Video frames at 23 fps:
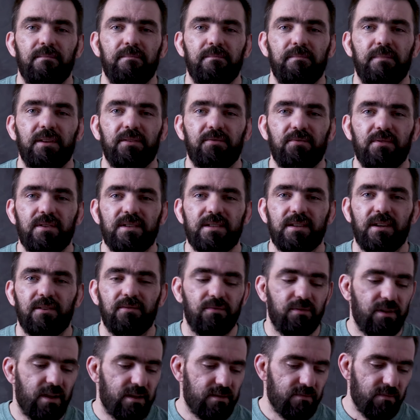For the
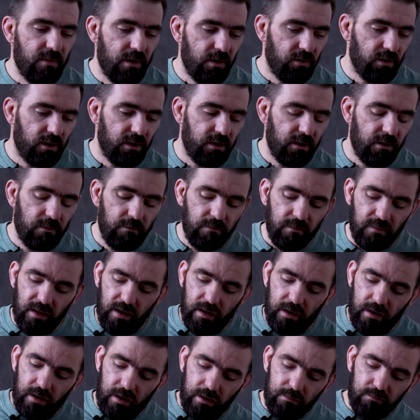raspberry insert, I
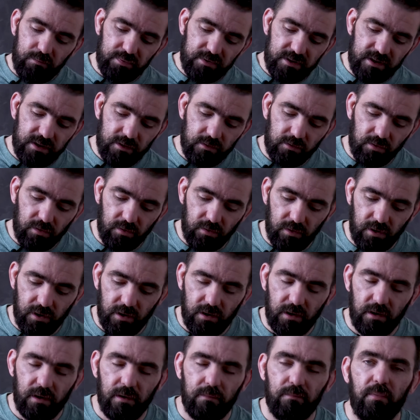put in a bowl
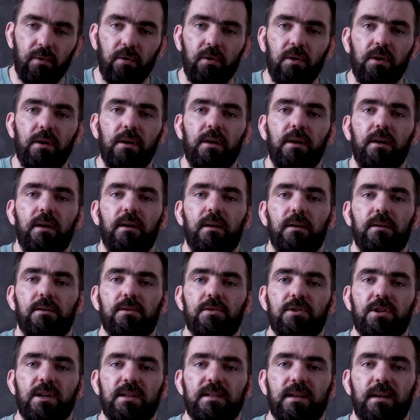6 grams
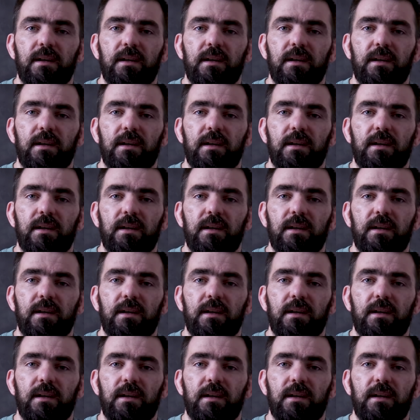of